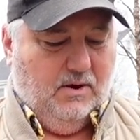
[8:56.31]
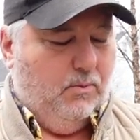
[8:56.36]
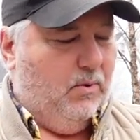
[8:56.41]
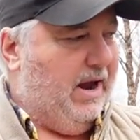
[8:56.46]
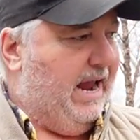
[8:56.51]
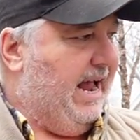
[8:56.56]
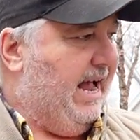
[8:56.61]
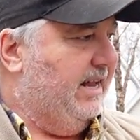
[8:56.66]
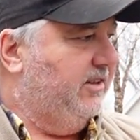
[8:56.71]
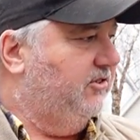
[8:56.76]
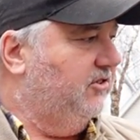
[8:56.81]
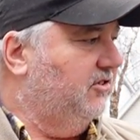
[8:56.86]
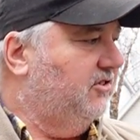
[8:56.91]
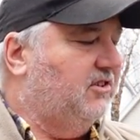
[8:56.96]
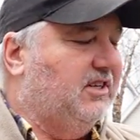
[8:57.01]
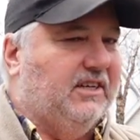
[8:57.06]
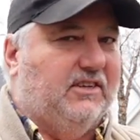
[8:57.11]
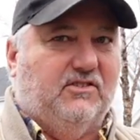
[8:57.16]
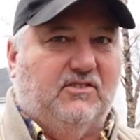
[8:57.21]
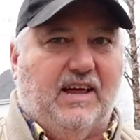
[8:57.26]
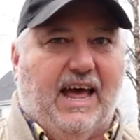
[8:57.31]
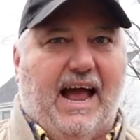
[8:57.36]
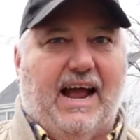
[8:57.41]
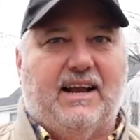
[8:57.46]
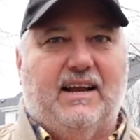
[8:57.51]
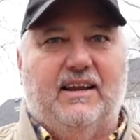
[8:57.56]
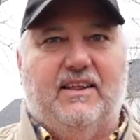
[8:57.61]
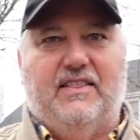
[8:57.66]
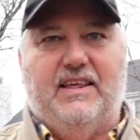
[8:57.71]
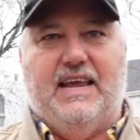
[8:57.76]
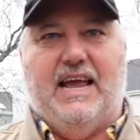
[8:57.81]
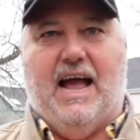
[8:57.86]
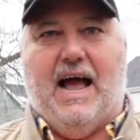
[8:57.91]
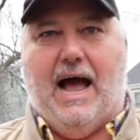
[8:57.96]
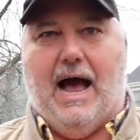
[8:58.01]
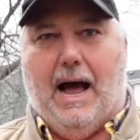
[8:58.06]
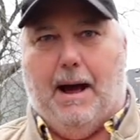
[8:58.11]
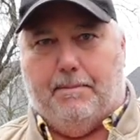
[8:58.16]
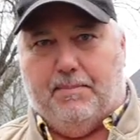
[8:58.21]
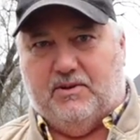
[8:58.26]
we had just exactly the
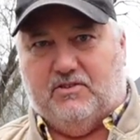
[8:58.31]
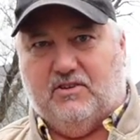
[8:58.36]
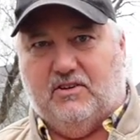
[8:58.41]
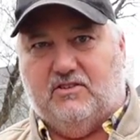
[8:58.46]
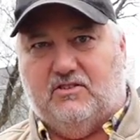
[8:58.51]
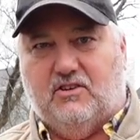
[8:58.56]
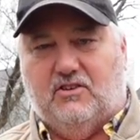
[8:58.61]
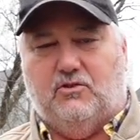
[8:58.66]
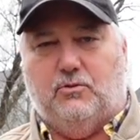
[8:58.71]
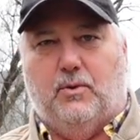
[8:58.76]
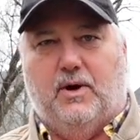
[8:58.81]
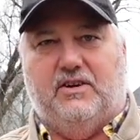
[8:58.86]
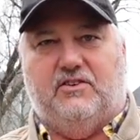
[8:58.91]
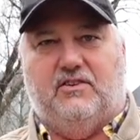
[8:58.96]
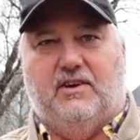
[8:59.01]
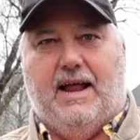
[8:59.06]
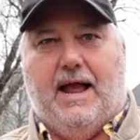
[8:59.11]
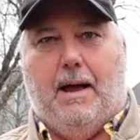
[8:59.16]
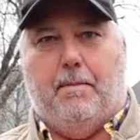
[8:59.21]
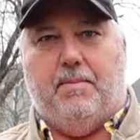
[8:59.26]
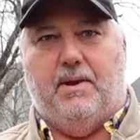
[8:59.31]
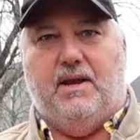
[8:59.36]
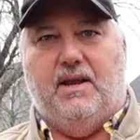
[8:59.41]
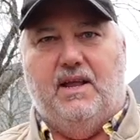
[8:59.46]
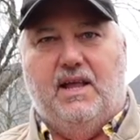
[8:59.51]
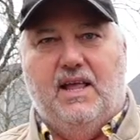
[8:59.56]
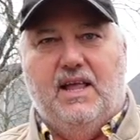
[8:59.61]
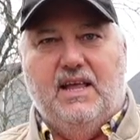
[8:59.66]
opposite situation happen.